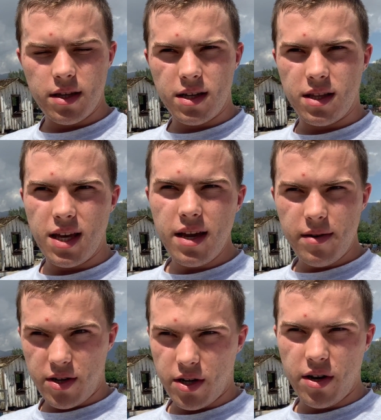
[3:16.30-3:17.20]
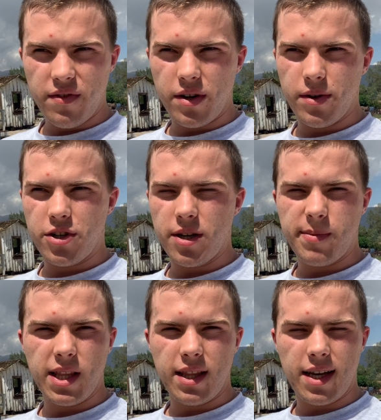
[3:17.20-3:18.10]
they took over ownership
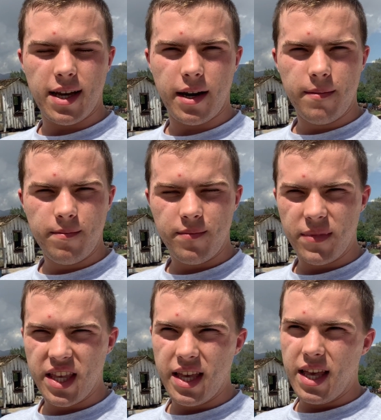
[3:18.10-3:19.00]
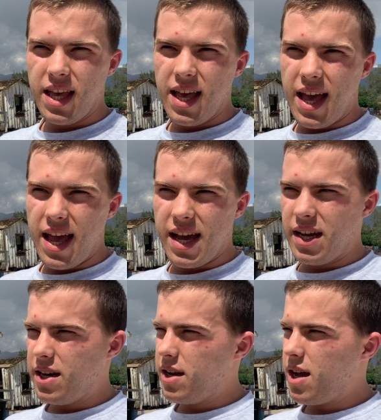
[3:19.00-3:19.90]
of the line
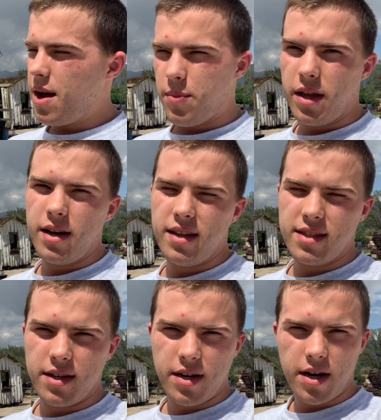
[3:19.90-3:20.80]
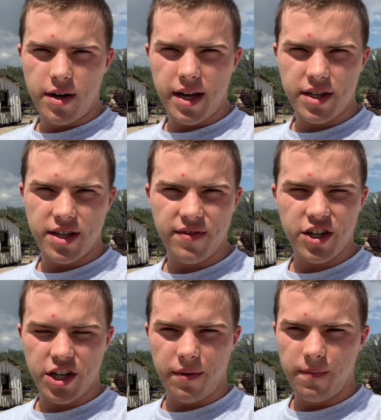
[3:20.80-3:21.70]
and operated as their narrow gauge
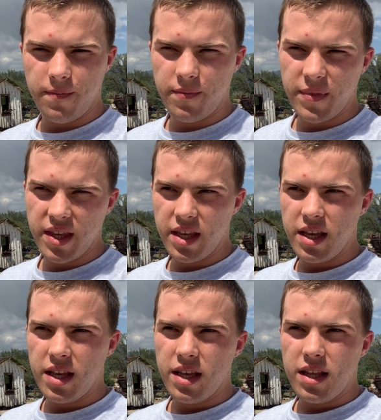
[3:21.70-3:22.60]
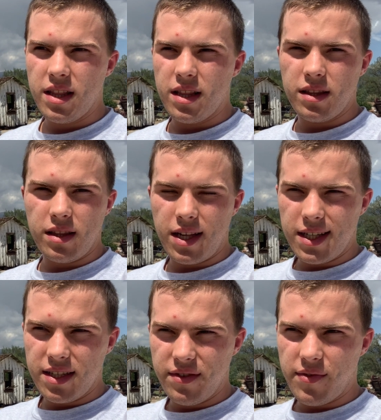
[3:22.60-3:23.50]
division.
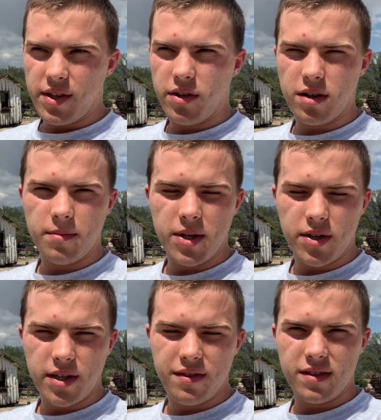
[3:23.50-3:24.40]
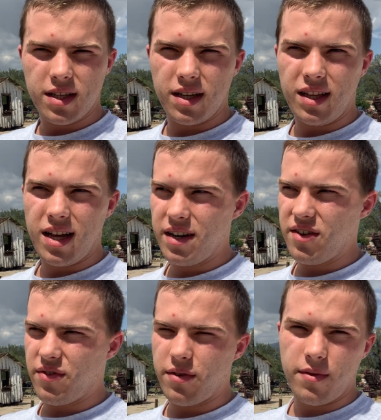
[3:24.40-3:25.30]
Lots of different locomotives and a lot of
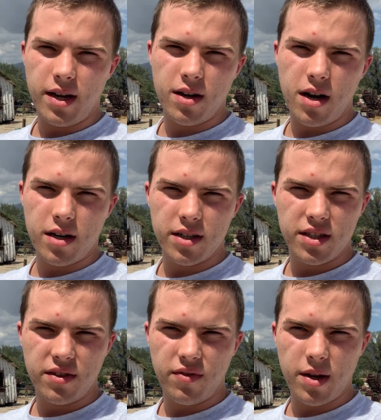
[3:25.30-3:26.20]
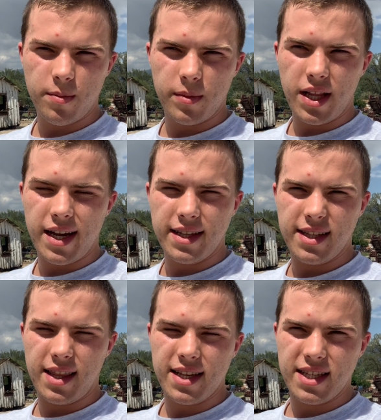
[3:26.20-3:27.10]
different rail cars from lines
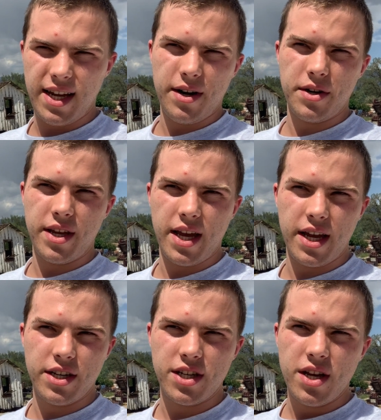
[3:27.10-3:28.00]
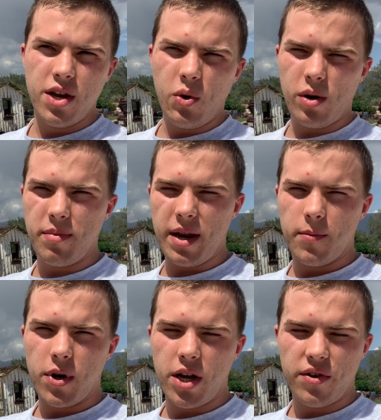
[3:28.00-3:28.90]
that they standard gauged were being
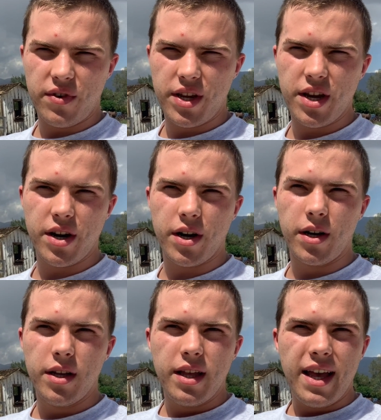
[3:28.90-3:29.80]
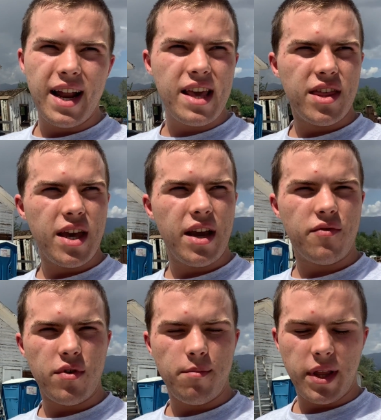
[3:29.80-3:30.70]
brought over here. Anything
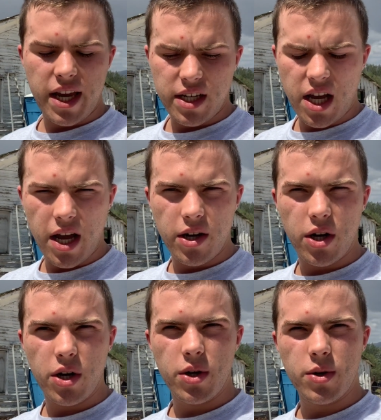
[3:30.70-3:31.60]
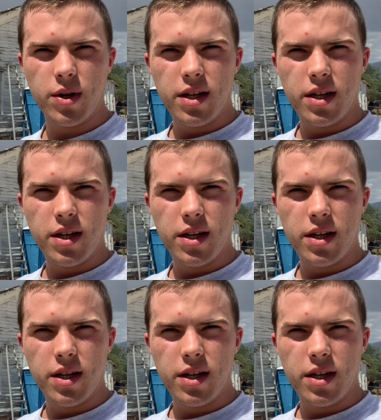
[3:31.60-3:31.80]
from Lake Tahoe,